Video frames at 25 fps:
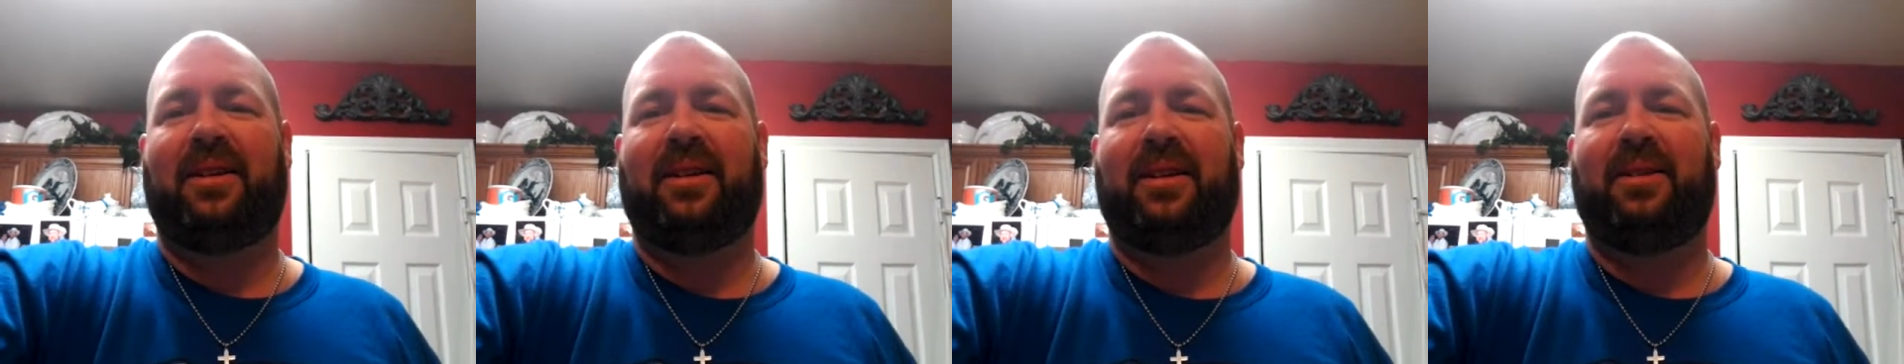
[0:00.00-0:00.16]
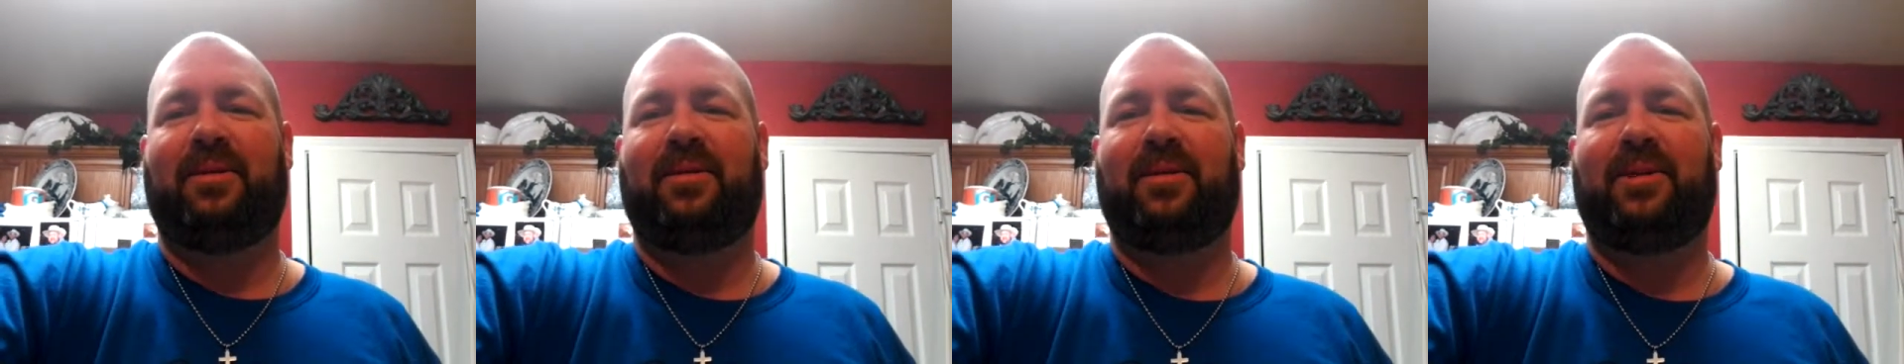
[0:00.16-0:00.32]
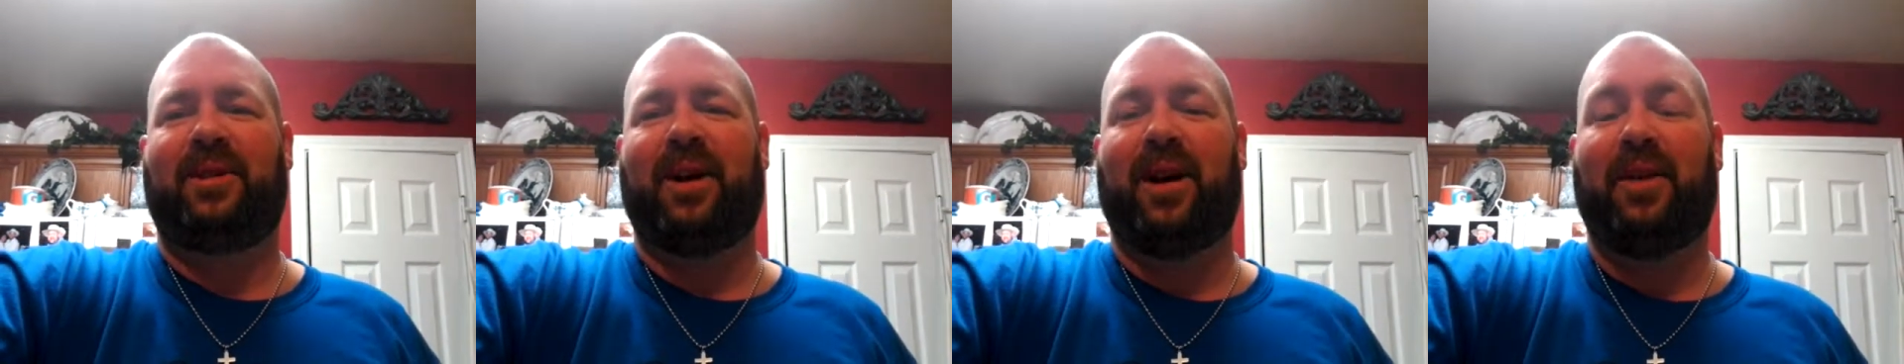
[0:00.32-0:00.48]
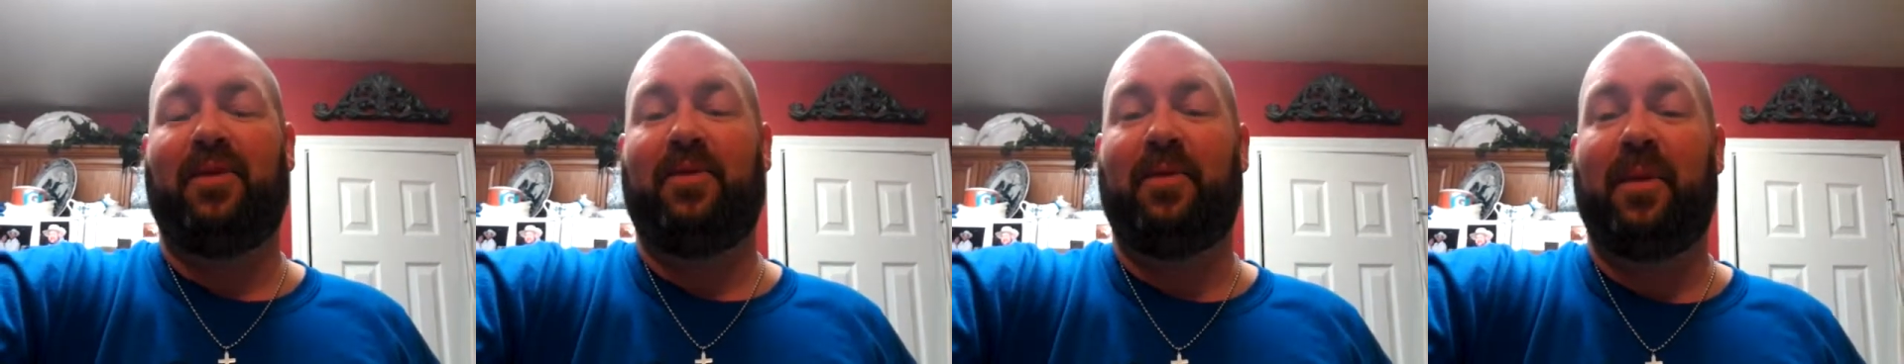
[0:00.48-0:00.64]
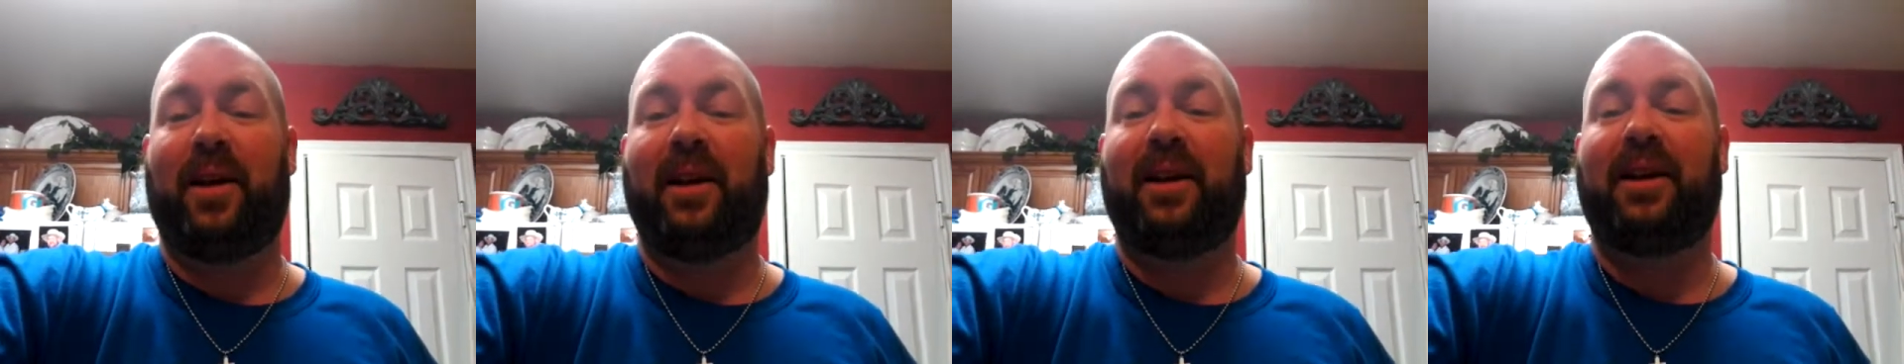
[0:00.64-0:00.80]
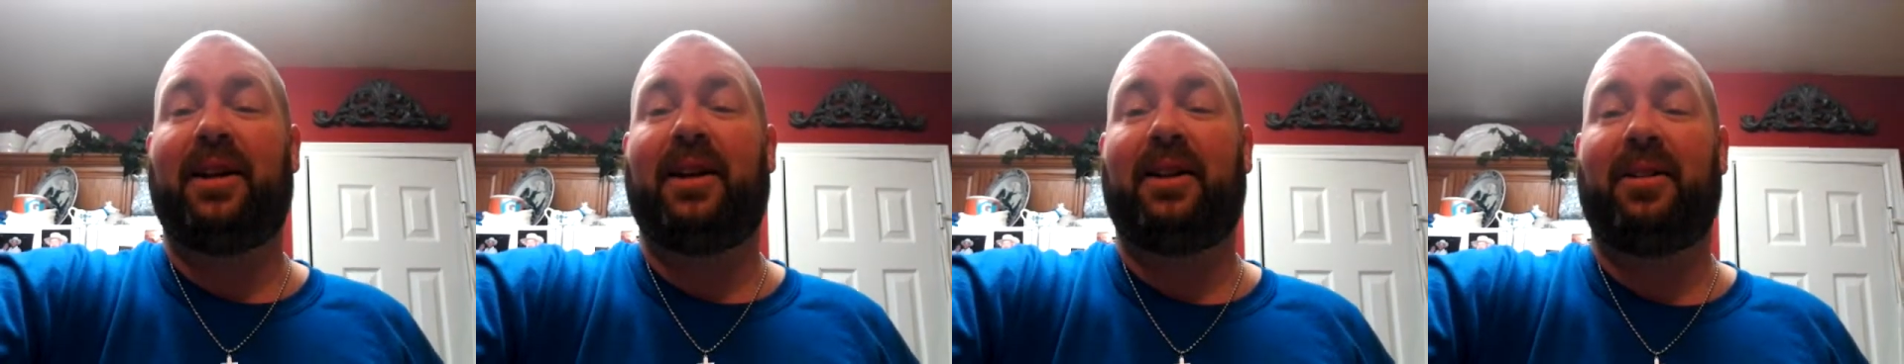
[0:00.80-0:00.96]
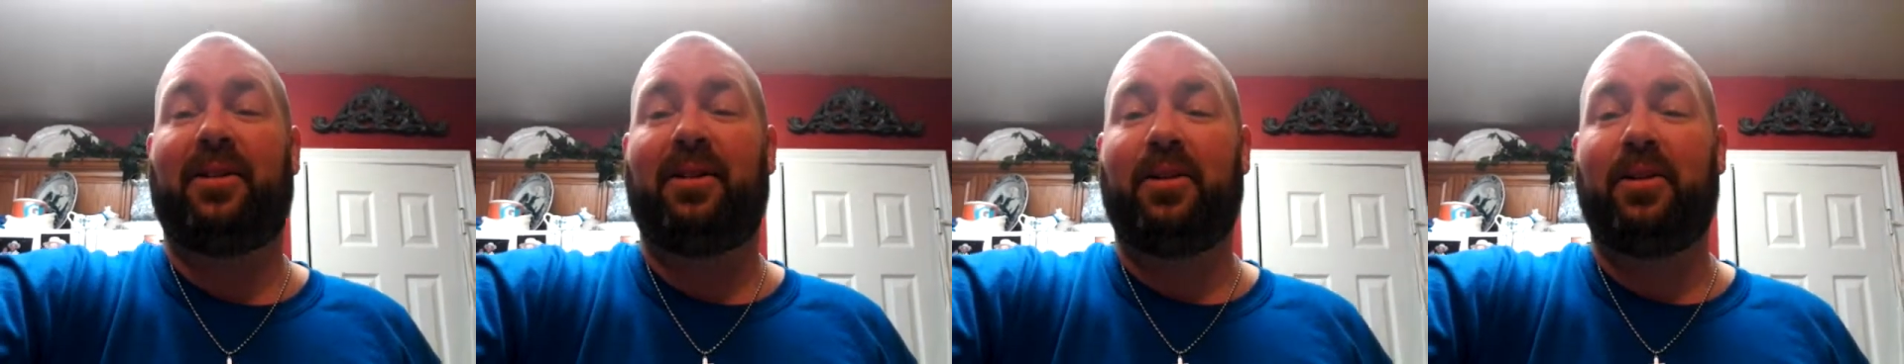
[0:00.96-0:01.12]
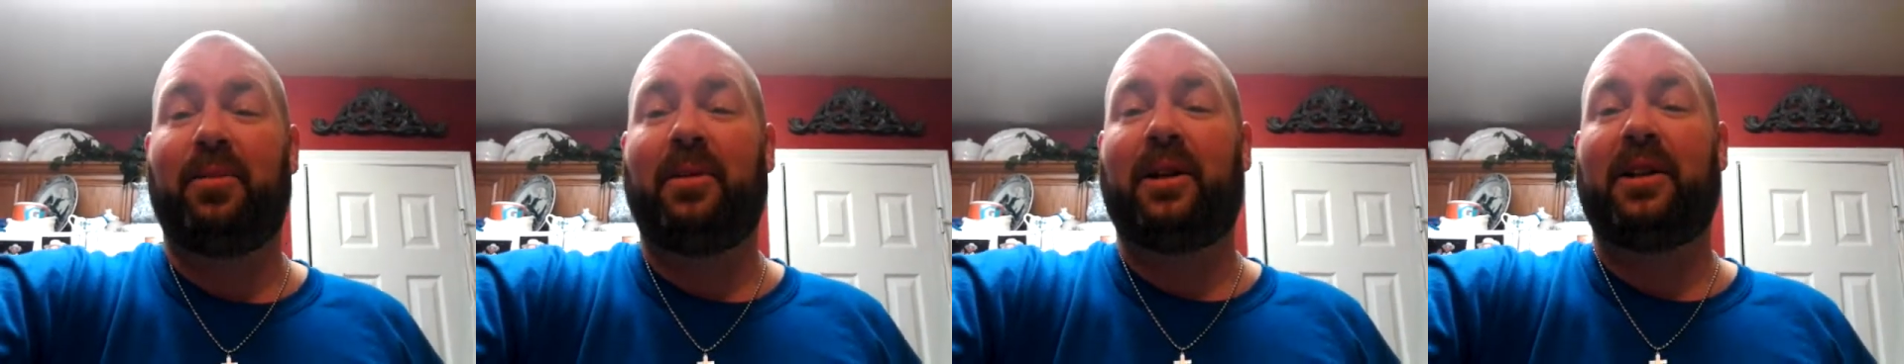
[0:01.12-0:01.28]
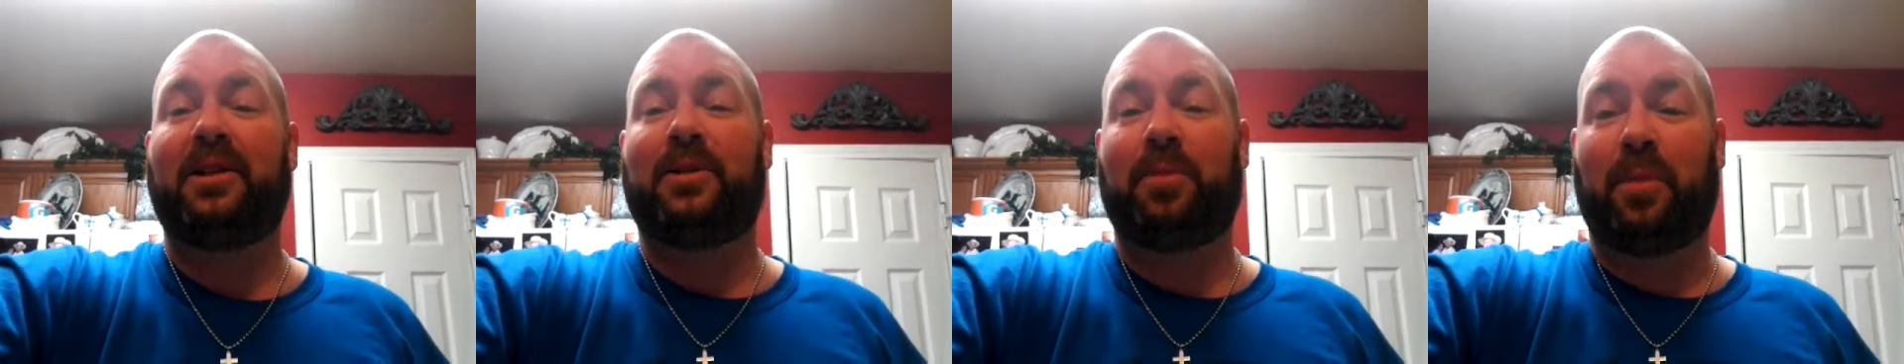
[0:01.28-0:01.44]
it was tough making it through
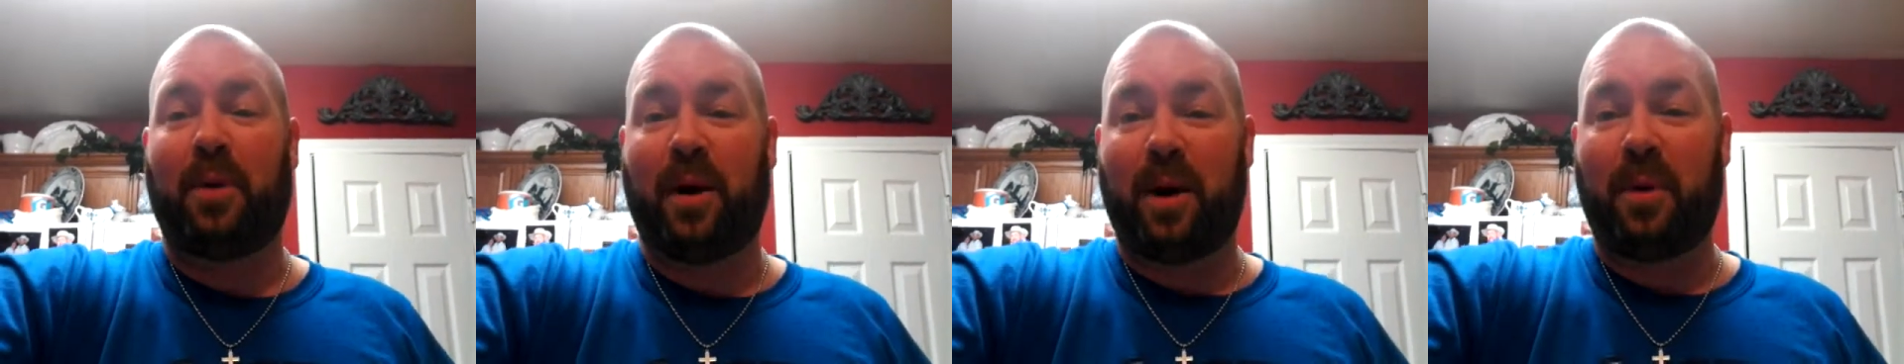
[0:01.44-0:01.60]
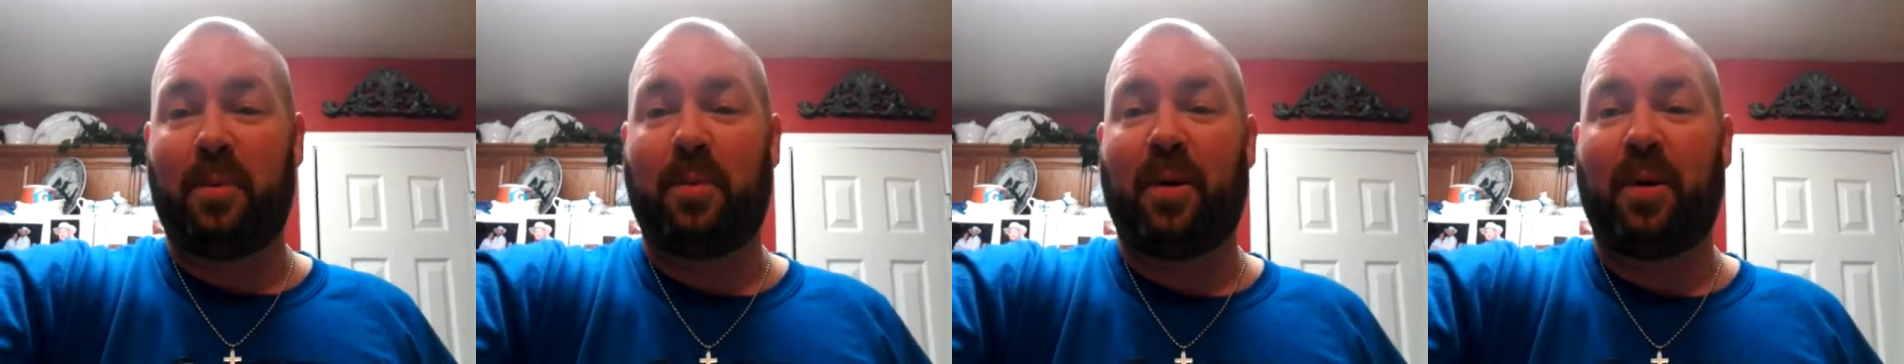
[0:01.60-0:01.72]
men's prayer